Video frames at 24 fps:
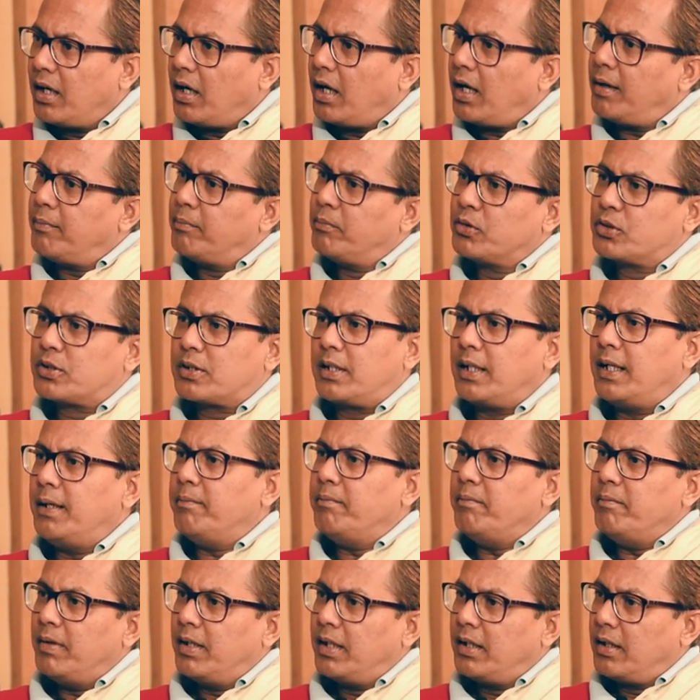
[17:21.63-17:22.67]
a
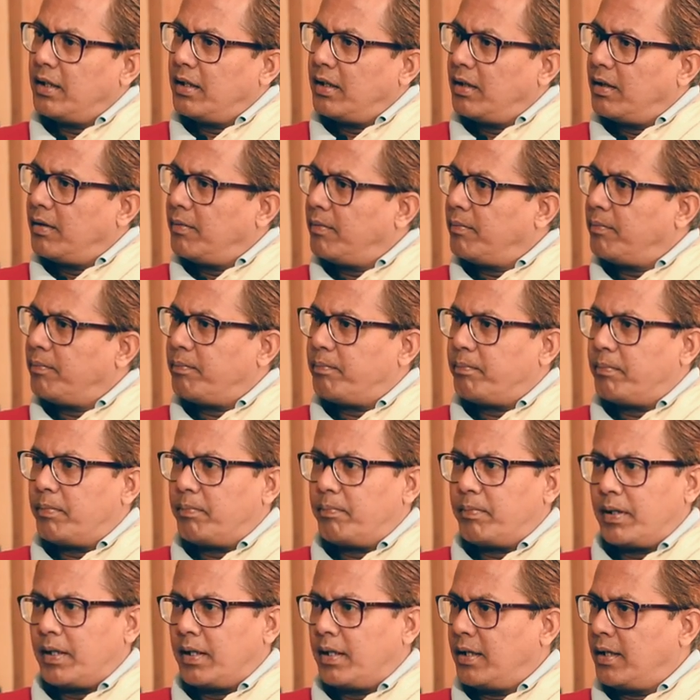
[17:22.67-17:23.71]
Muslim
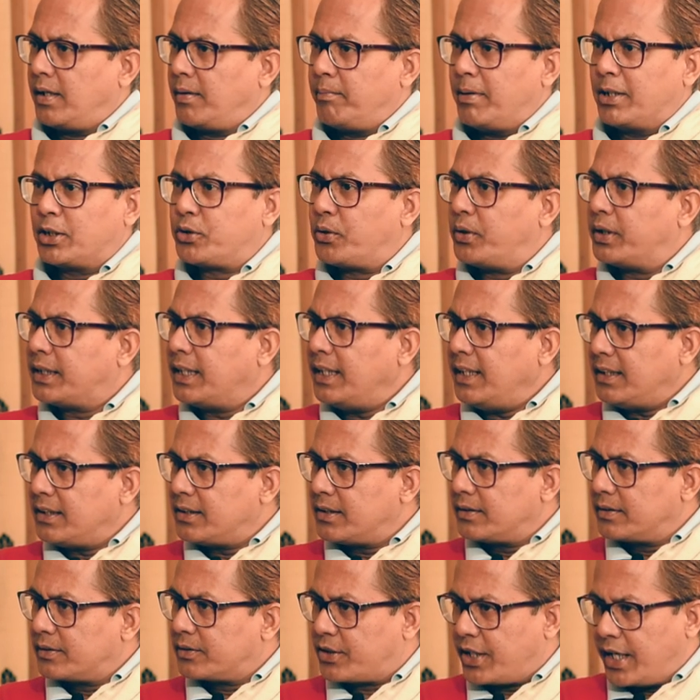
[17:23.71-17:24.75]
majority
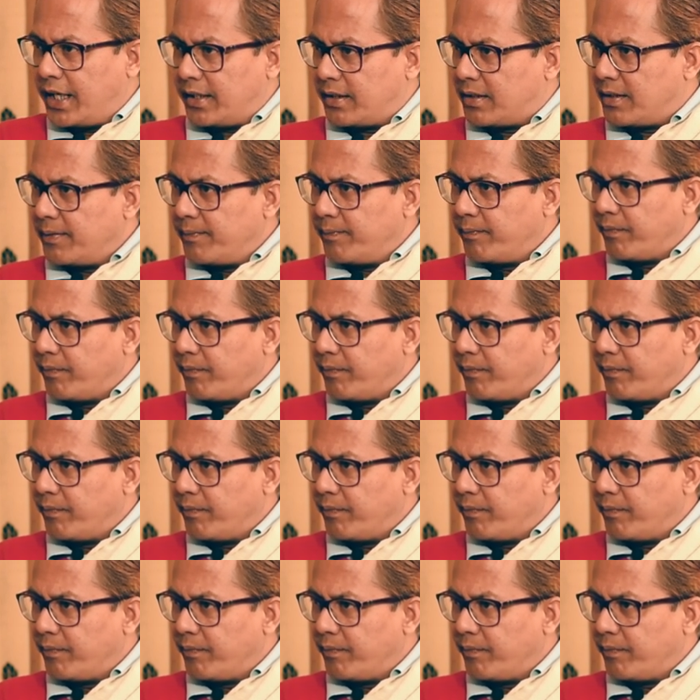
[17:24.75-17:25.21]
state,